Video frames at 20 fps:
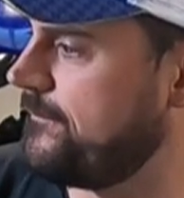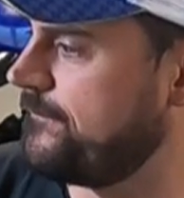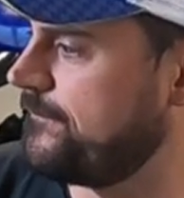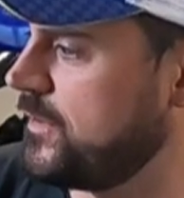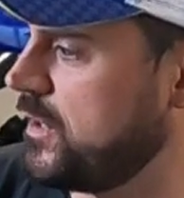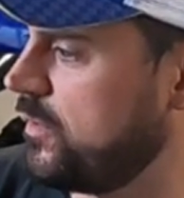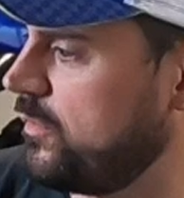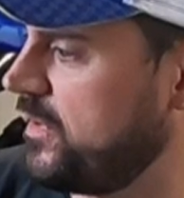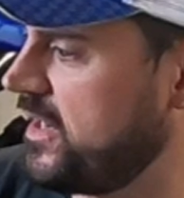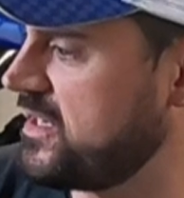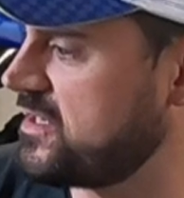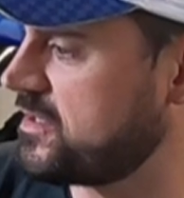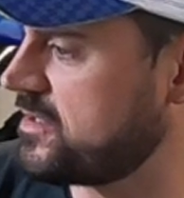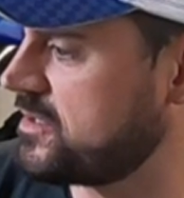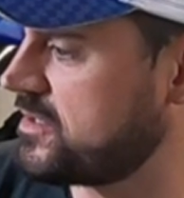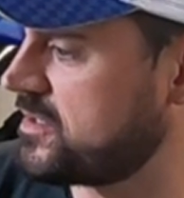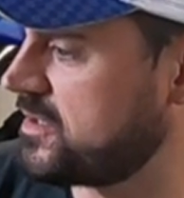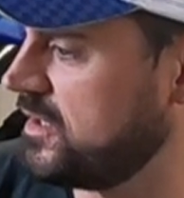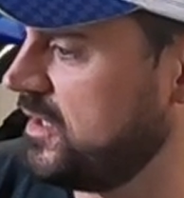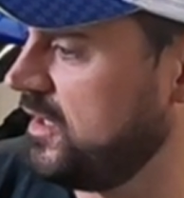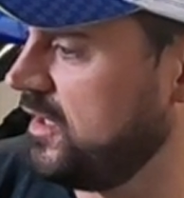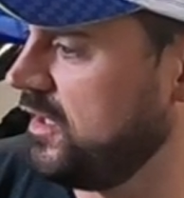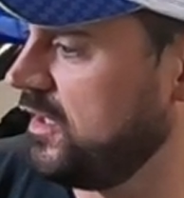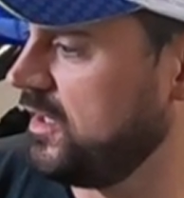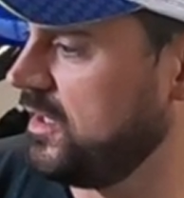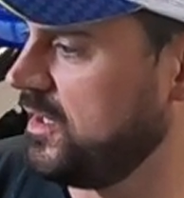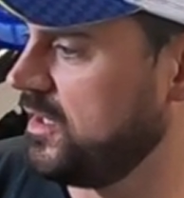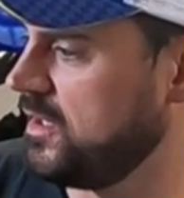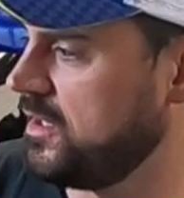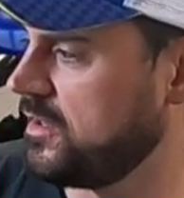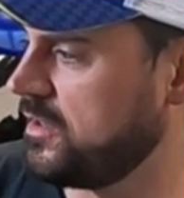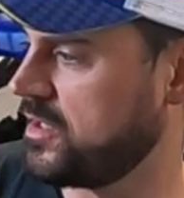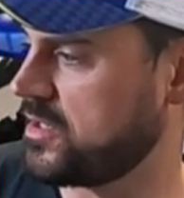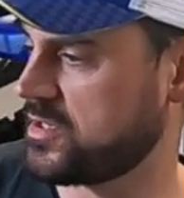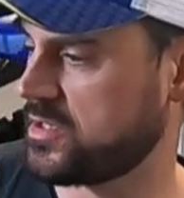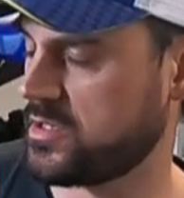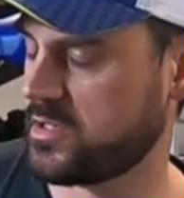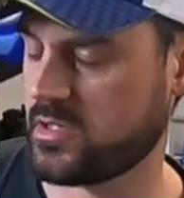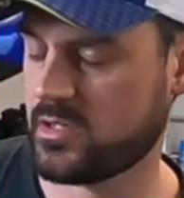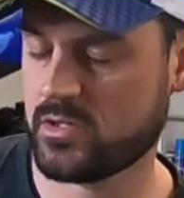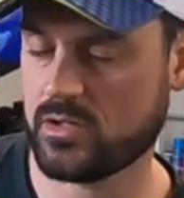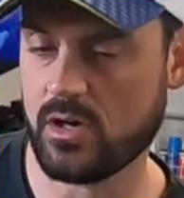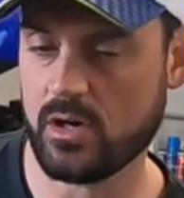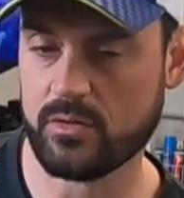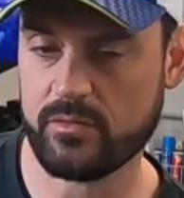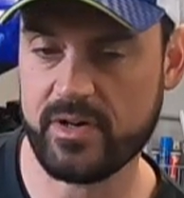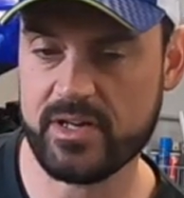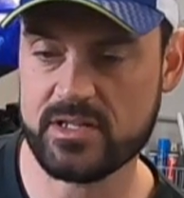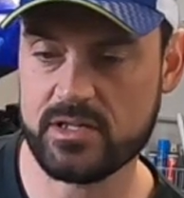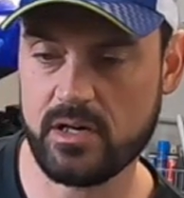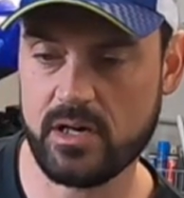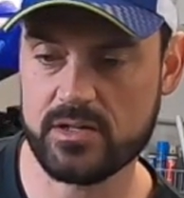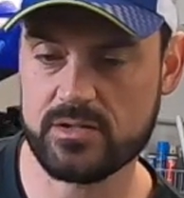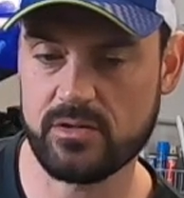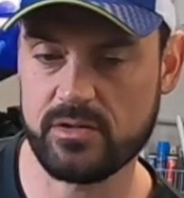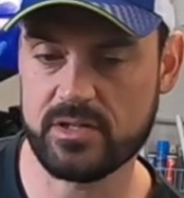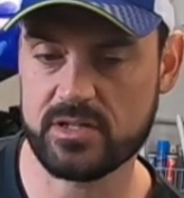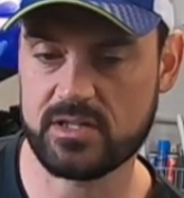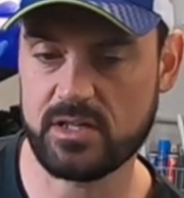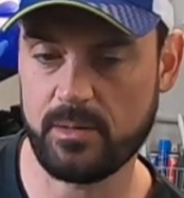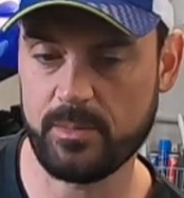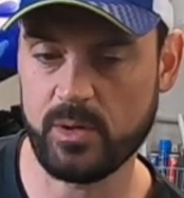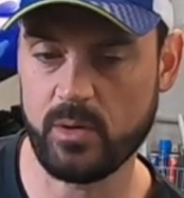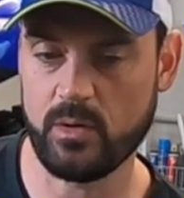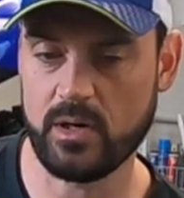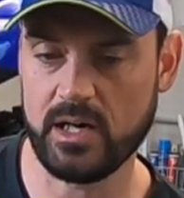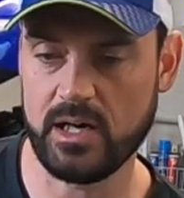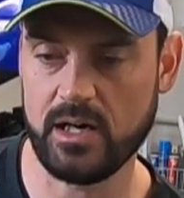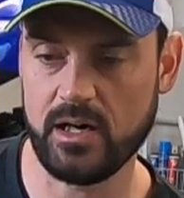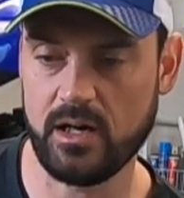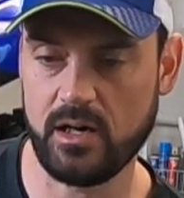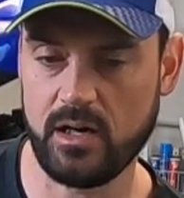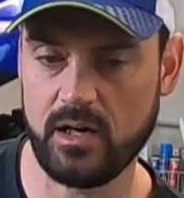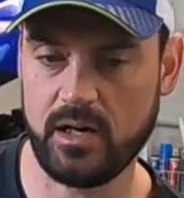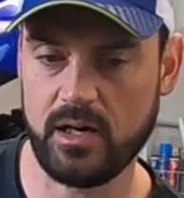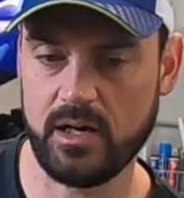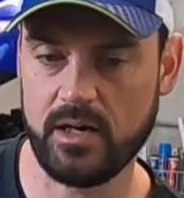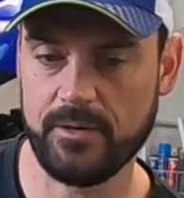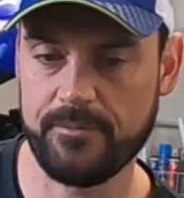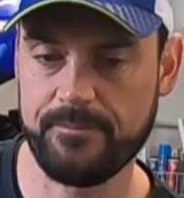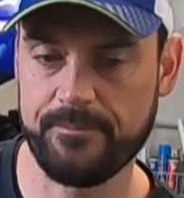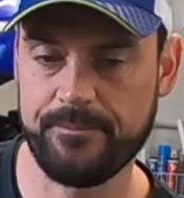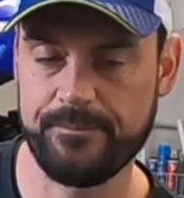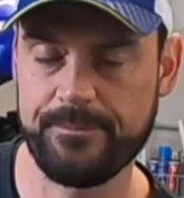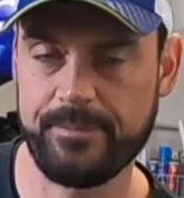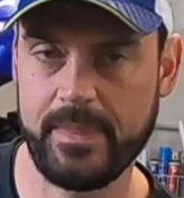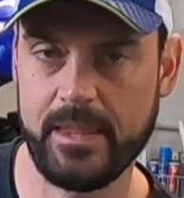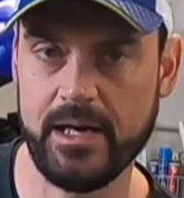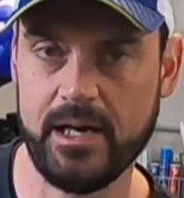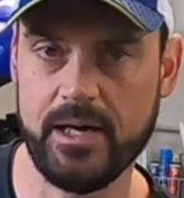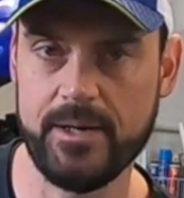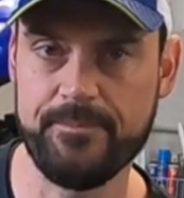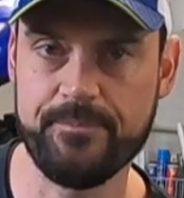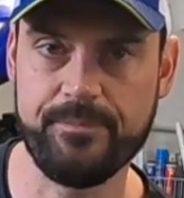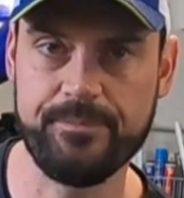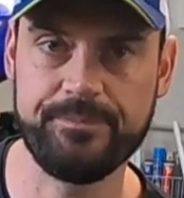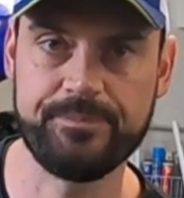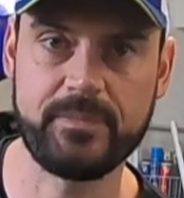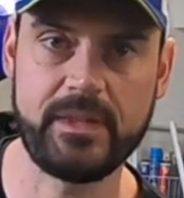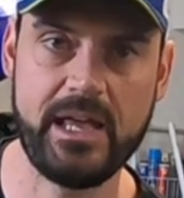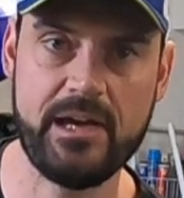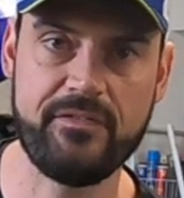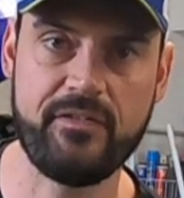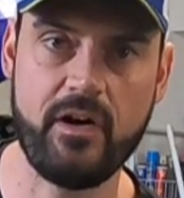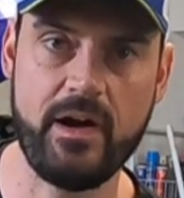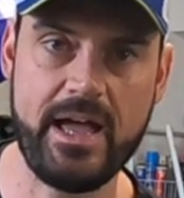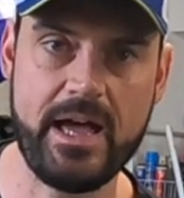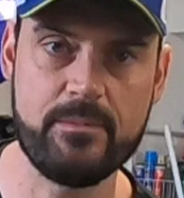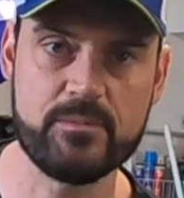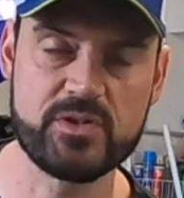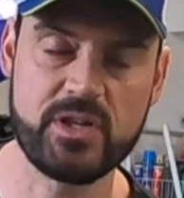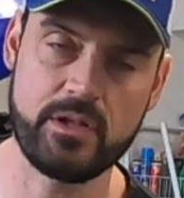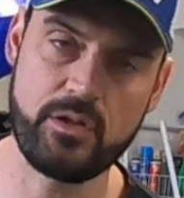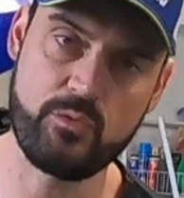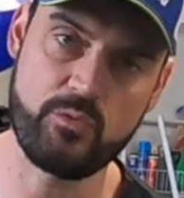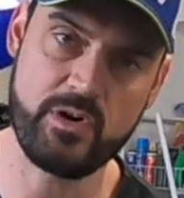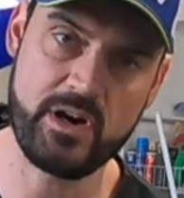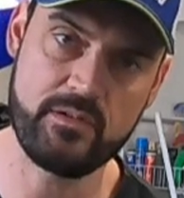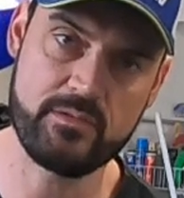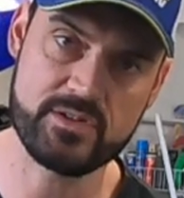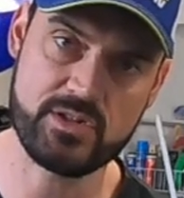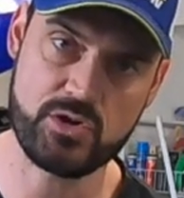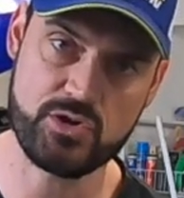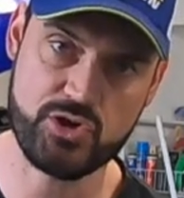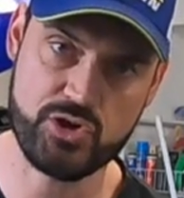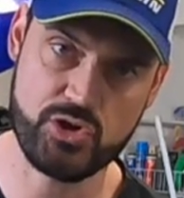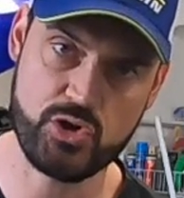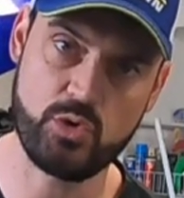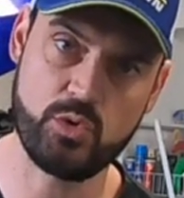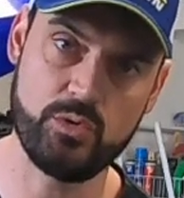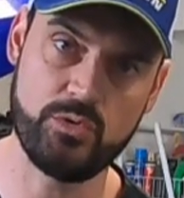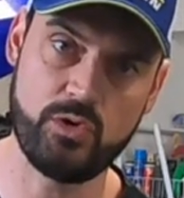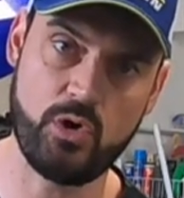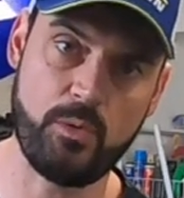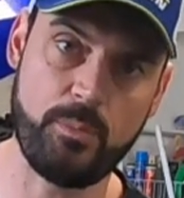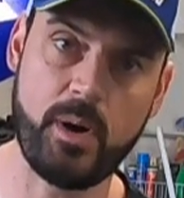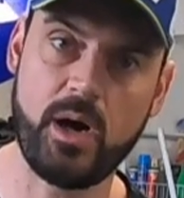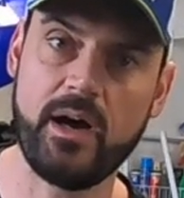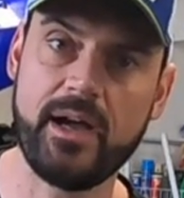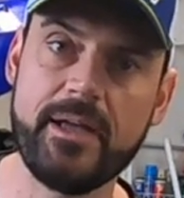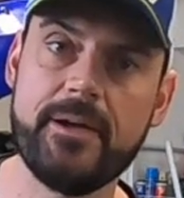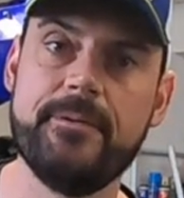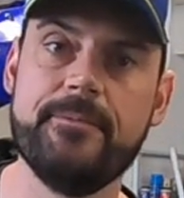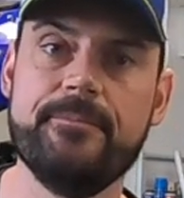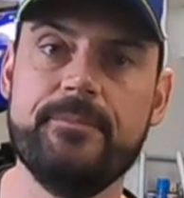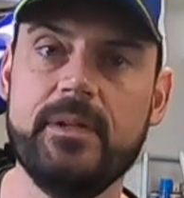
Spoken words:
Few reasons. The stock rear tyres on this WR are FIM, so the rear is a short knob height.